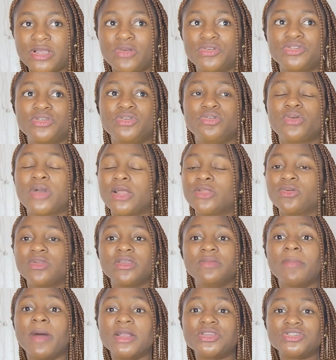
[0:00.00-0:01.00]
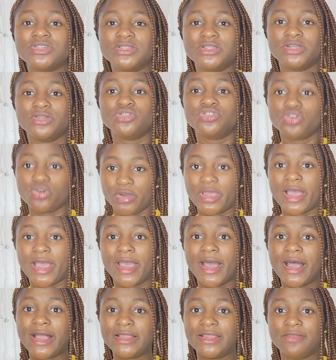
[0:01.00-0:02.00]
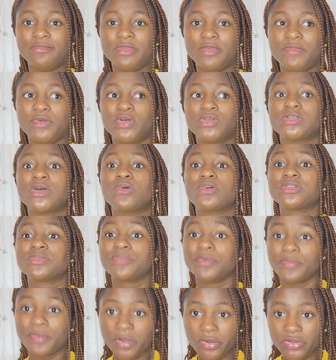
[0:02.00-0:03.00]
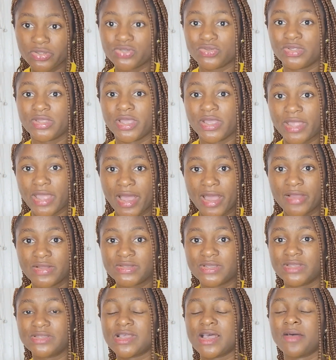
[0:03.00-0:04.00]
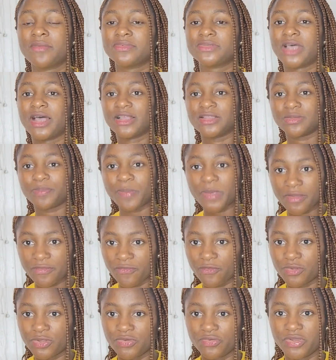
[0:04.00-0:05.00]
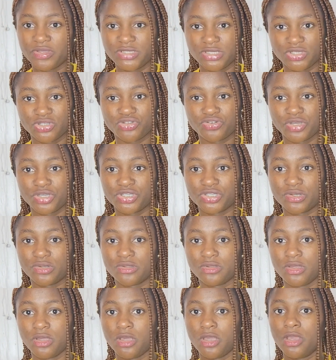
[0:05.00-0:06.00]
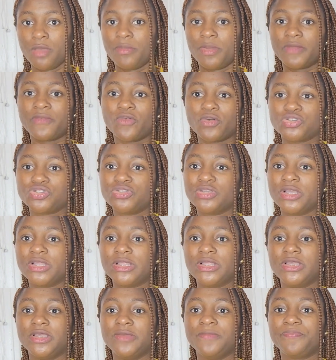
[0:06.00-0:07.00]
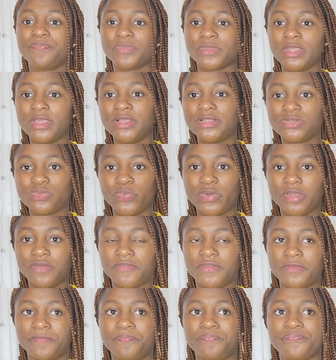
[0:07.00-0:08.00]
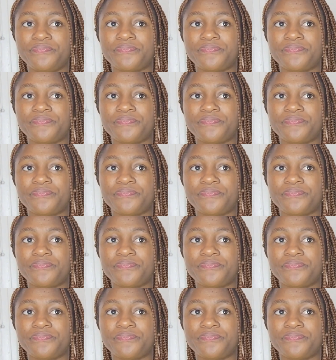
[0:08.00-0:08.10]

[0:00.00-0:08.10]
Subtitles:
country, you cannot imagine the joy I had in me because I was preparing to take the Ielts exams and pay for the registration. But fortunately, it's waived.